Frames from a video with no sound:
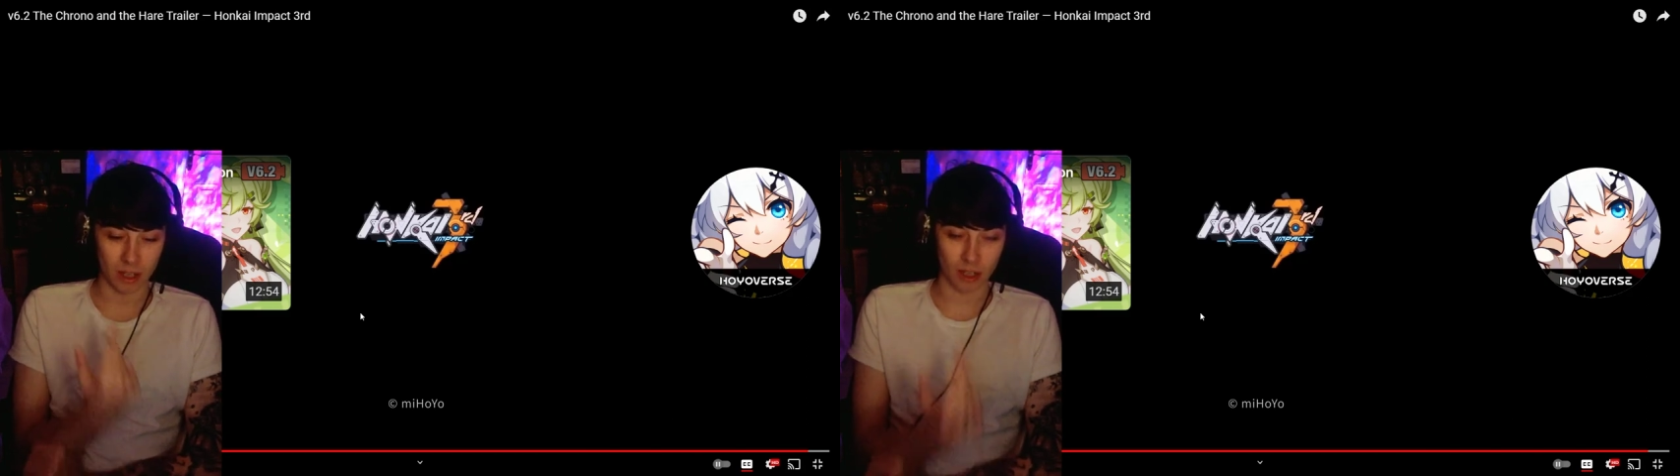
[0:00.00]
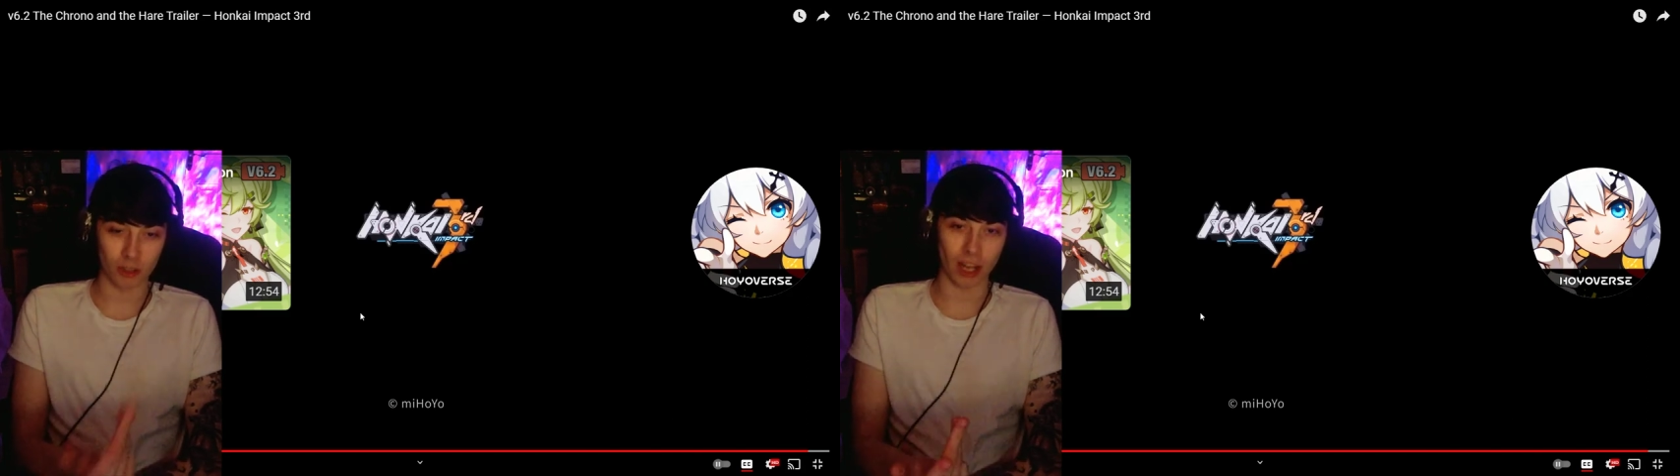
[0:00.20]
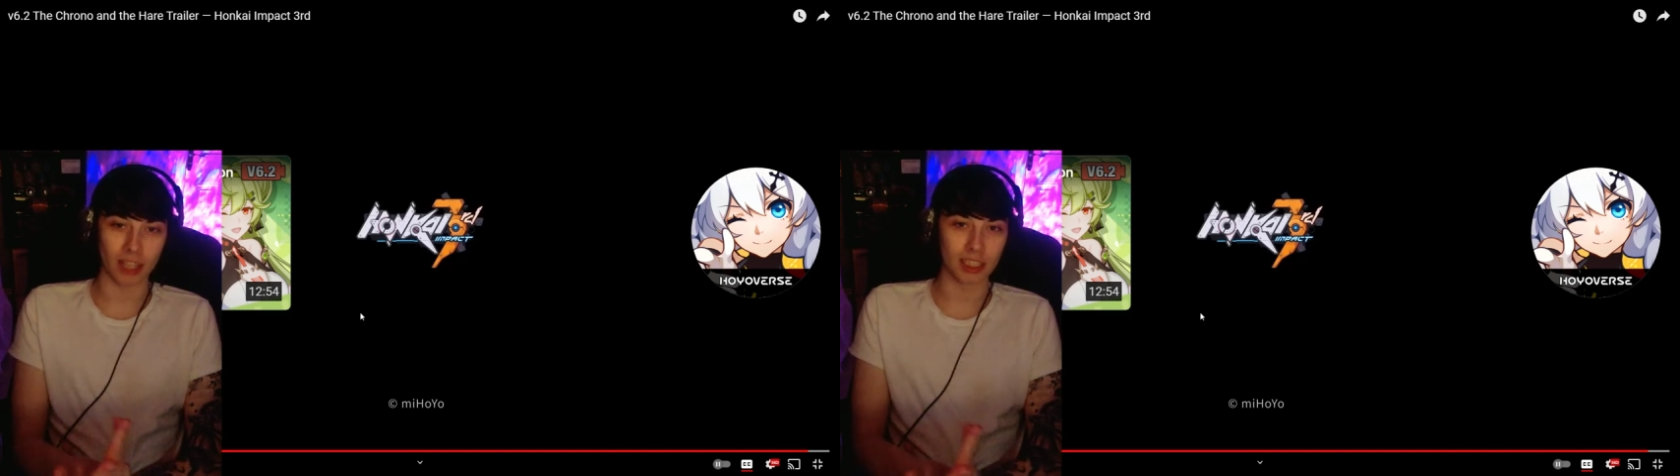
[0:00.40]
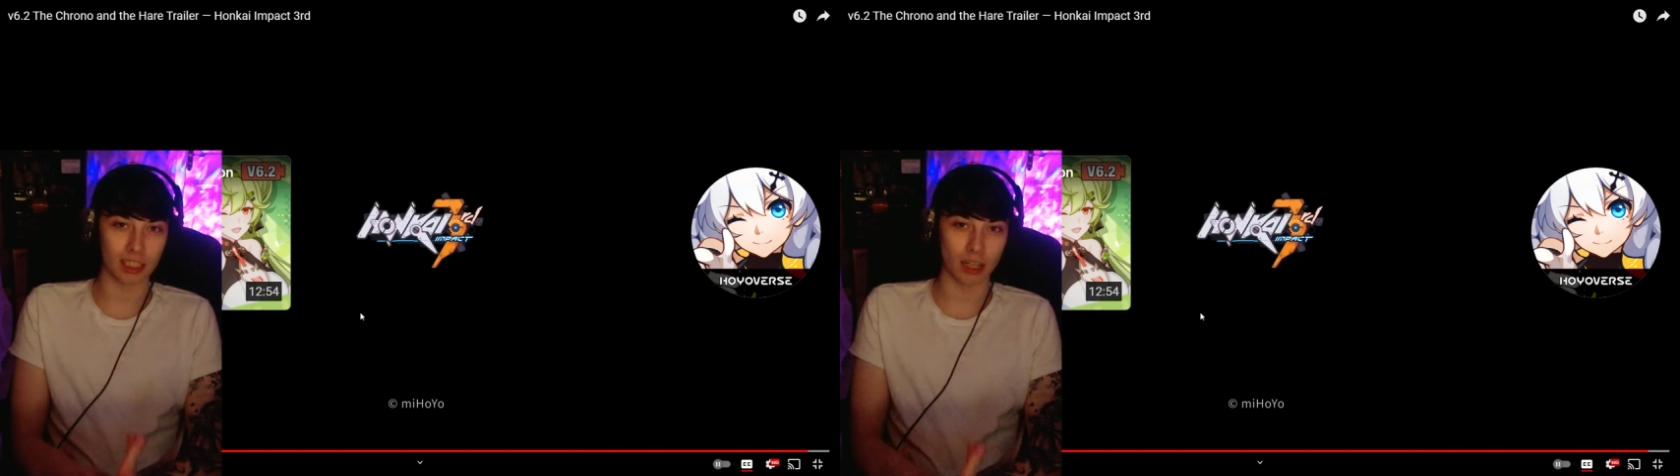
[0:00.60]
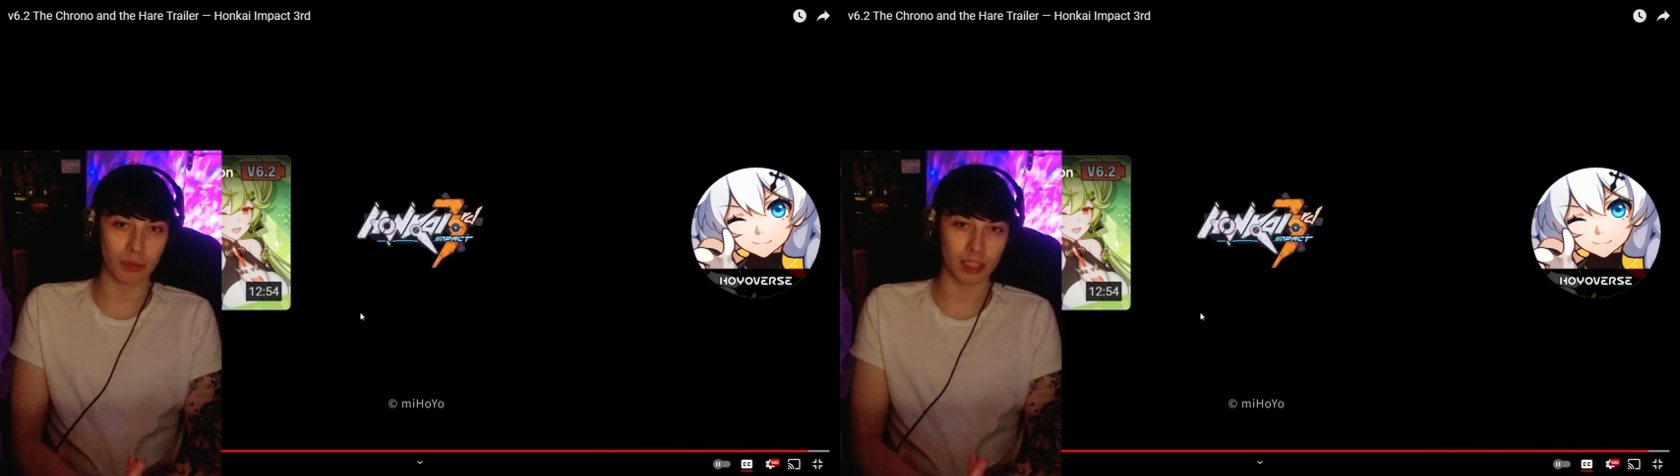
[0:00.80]
Grand
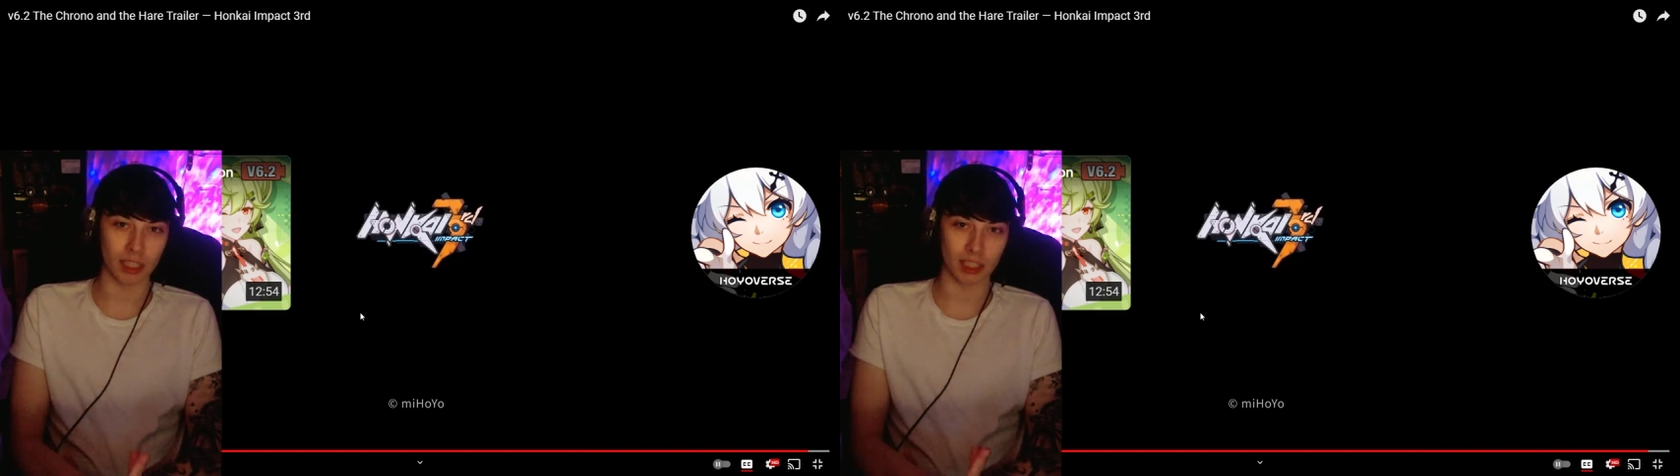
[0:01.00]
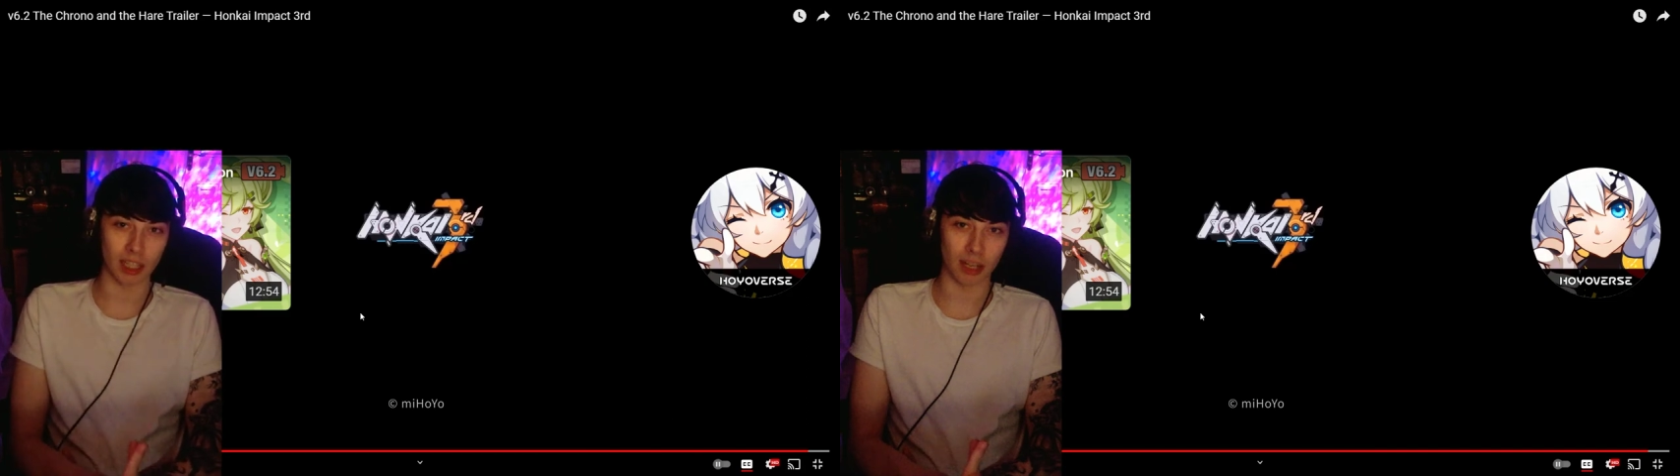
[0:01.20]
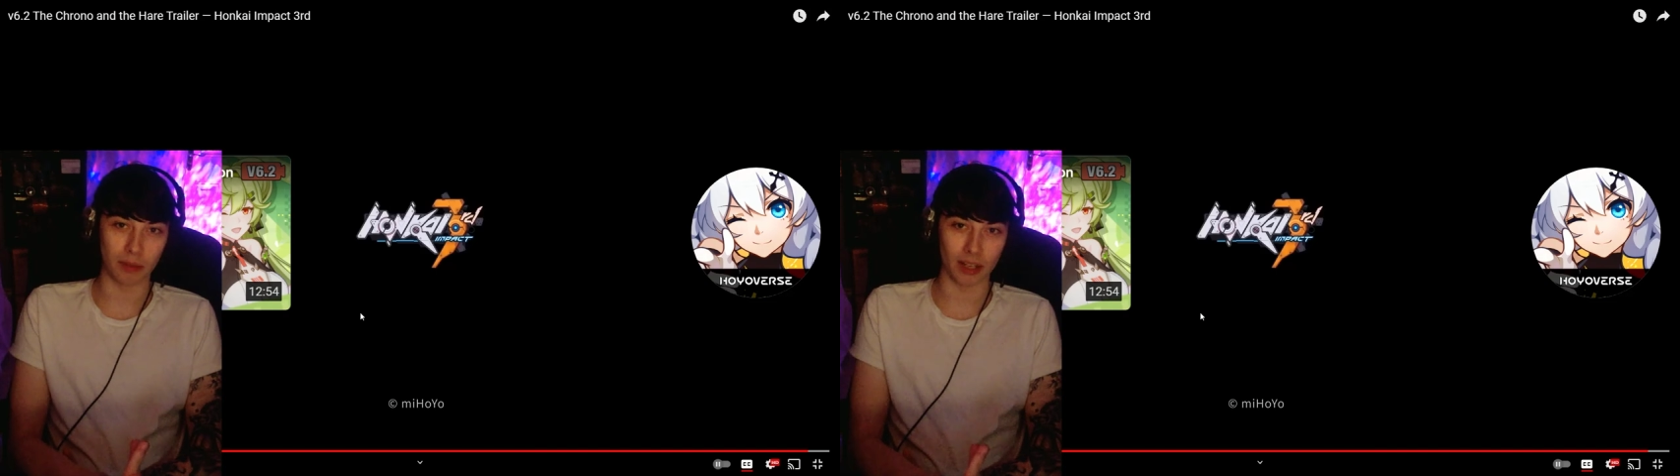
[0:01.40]
Summoners I started